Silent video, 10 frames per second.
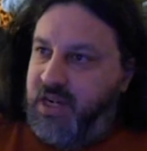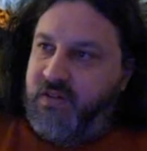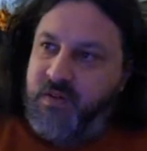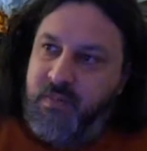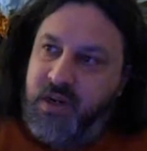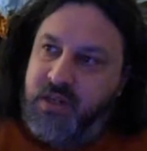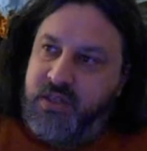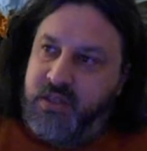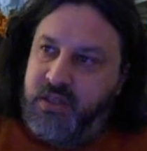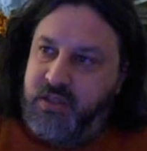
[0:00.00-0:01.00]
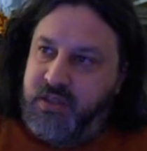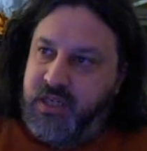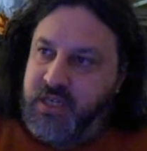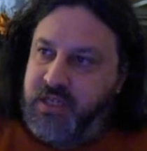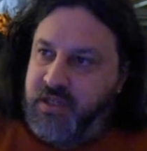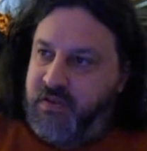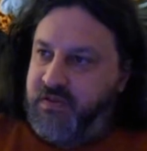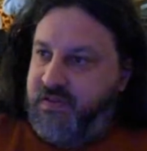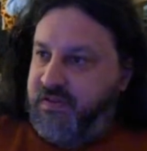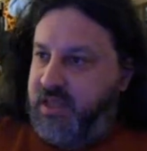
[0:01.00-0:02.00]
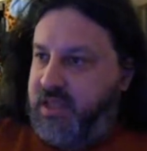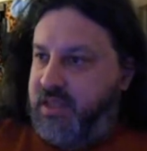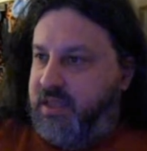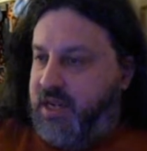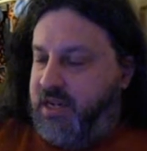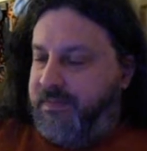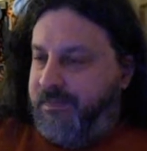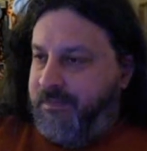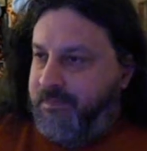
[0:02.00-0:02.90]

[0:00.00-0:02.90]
vlog from March thirteenth to the fifteenth done.